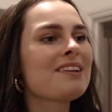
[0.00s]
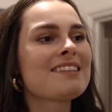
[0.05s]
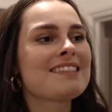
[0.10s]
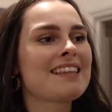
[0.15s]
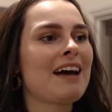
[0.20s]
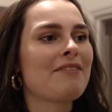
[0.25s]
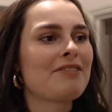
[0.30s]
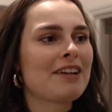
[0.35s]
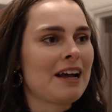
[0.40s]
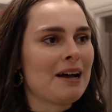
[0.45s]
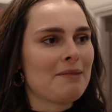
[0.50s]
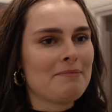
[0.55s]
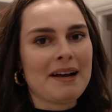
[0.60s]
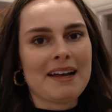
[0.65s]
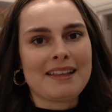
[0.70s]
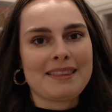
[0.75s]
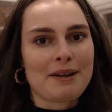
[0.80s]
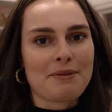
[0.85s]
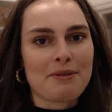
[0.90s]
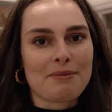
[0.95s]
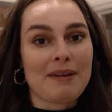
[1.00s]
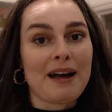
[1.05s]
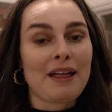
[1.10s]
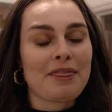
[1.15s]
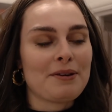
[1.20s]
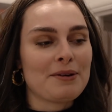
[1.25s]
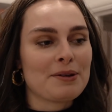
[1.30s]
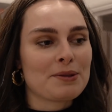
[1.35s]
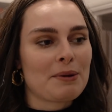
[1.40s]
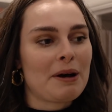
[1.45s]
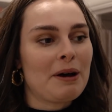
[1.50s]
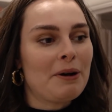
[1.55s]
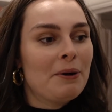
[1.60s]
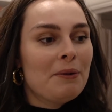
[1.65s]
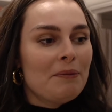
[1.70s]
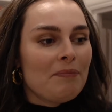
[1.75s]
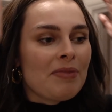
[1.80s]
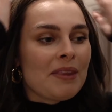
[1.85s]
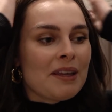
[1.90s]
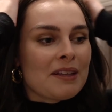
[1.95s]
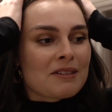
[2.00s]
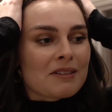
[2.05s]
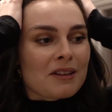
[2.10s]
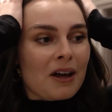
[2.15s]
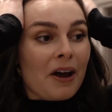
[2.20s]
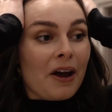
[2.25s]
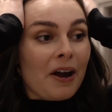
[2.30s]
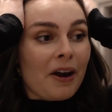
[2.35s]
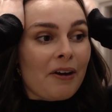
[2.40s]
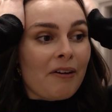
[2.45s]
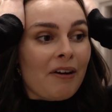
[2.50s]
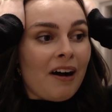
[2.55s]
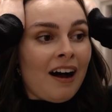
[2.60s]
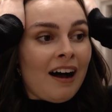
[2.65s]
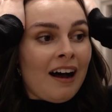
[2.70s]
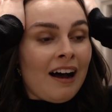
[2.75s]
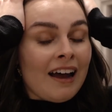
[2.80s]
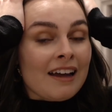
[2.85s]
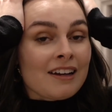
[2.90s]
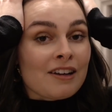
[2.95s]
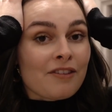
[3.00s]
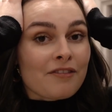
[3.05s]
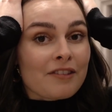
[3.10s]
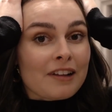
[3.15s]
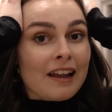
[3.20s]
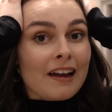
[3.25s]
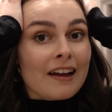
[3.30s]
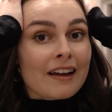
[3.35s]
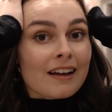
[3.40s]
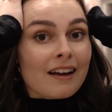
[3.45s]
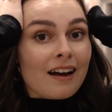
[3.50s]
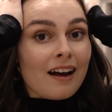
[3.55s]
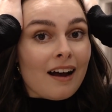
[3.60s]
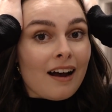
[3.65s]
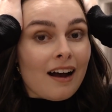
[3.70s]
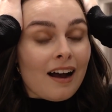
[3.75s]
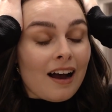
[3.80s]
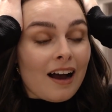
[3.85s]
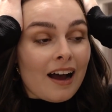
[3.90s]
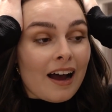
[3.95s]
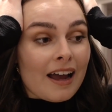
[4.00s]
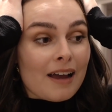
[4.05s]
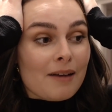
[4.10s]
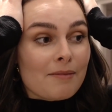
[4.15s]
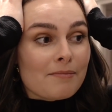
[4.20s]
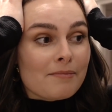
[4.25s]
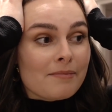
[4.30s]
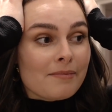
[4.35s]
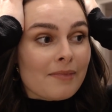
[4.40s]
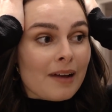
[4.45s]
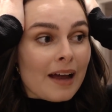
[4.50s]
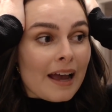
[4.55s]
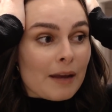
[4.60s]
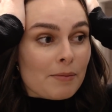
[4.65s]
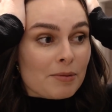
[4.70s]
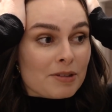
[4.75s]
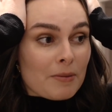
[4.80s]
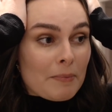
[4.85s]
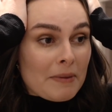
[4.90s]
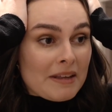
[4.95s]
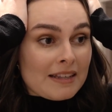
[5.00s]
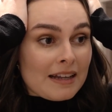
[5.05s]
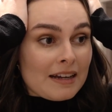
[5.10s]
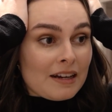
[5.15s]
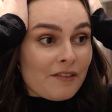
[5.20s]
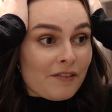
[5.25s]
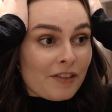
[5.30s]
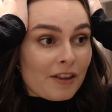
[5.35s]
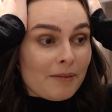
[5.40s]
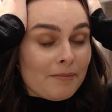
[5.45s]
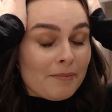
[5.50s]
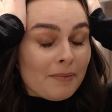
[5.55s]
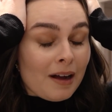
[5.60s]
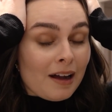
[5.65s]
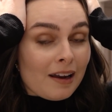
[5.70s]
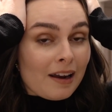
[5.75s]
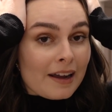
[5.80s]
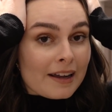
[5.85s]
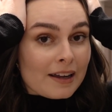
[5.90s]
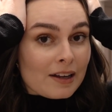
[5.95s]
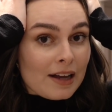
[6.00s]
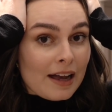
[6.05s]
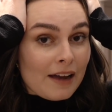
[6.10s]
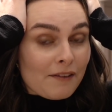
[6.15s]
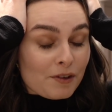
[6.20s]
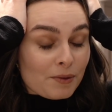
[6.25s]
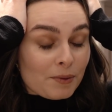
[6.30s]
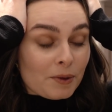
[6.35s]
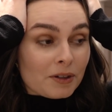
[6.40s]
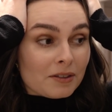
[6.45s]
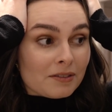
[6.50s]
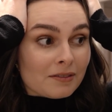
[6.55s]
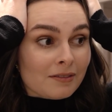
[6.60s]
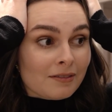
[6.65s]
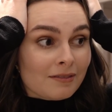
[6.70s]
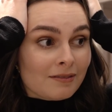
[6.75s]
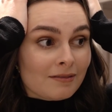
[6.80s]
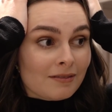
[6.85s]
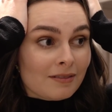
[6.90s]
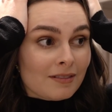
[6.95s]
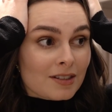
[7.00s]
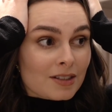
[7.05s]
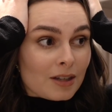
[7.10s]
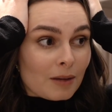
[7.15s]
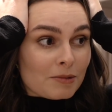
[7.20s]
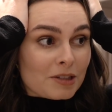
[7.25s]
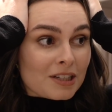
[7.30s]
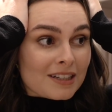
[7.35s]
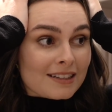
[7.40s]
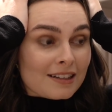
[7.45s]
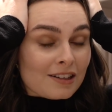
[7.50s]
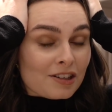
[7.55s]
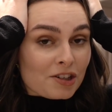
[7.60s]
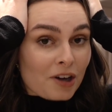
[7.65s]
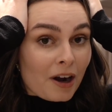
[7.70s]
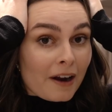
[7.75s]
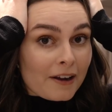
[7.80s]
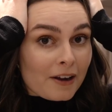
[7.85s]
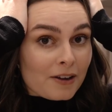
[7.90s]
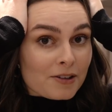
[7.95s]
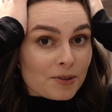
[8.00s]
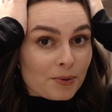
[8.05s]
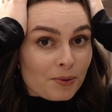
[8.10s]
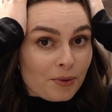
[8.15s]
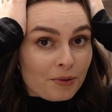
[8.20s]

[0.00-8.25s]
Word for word: is having her birthday with Matthew as well. So I don't feel like I'm able to miss any of them. I like everyone. So I'm just gonna try and go to all